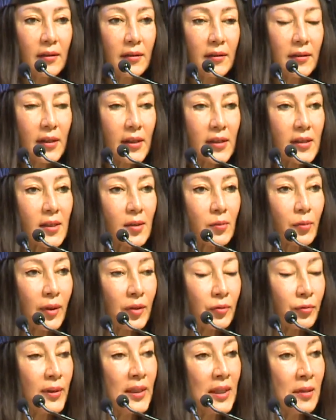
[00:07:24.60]
This is
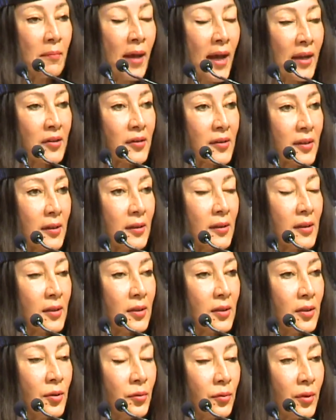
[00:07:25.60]
what really matters in
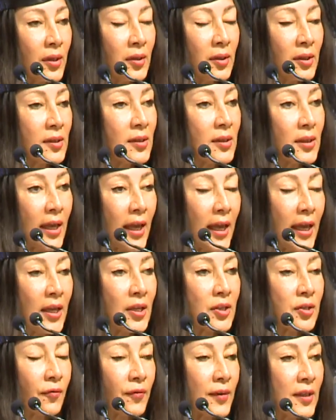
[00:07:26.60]
this
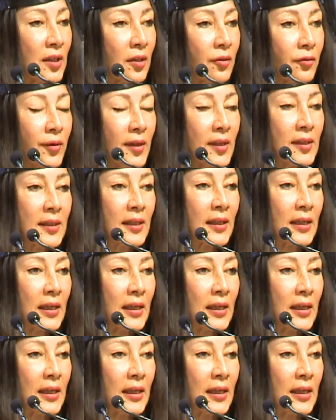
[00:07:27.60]
age of increasing